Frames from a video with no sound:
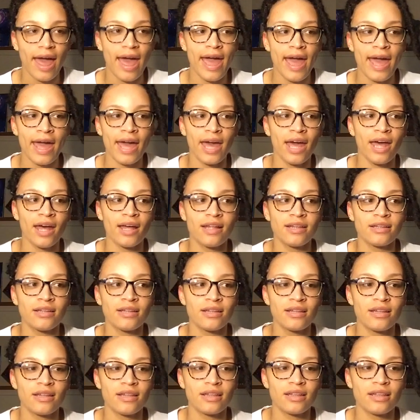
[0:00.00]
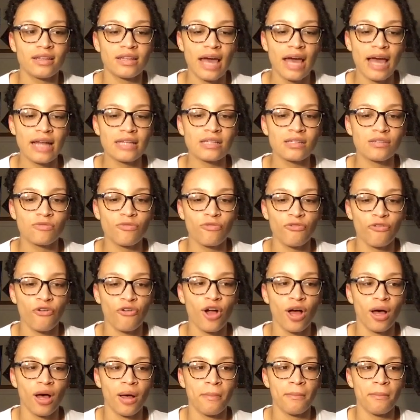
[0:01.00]
And that's
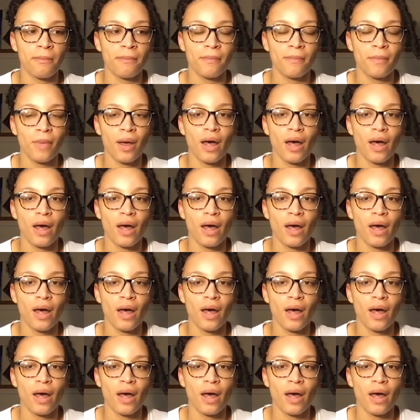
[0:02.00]
from